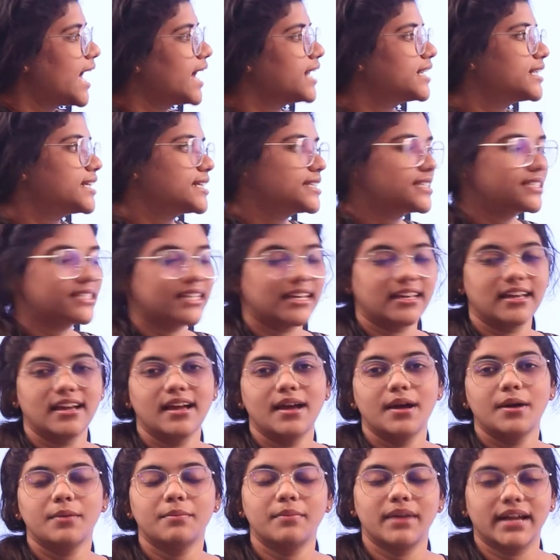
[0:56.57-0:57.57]
and testing
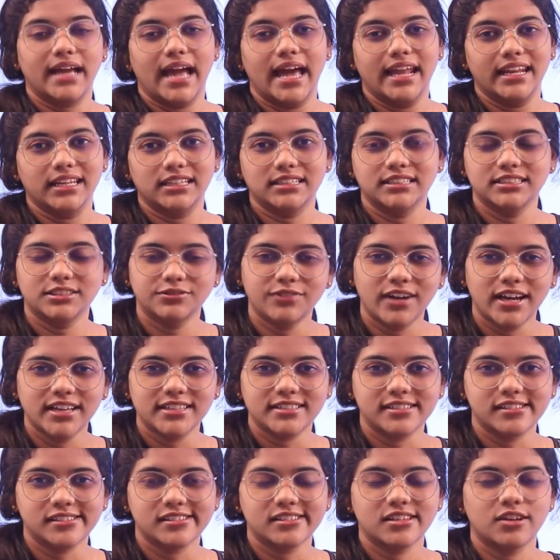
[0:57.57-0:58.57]
mechanical
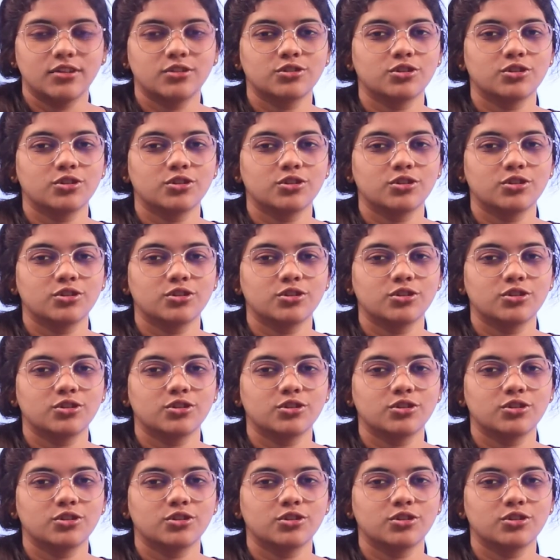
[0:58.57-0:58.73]
devices.